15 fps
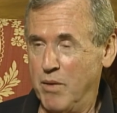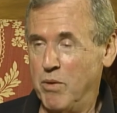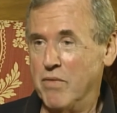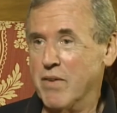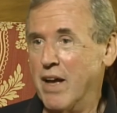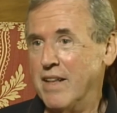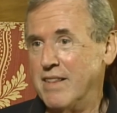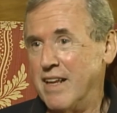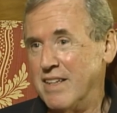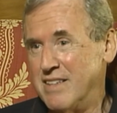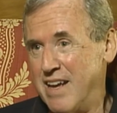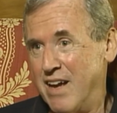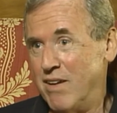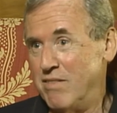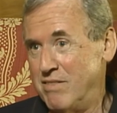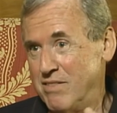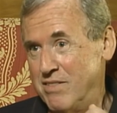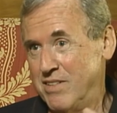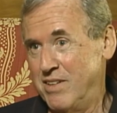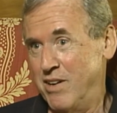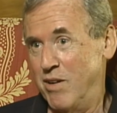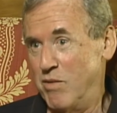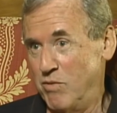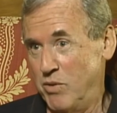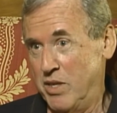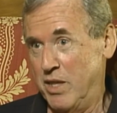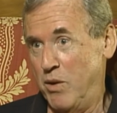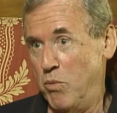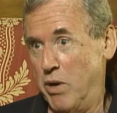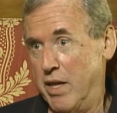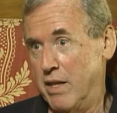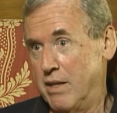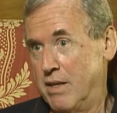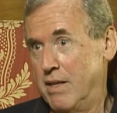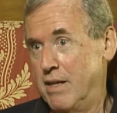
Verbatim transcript: We've got that down, you know, really well.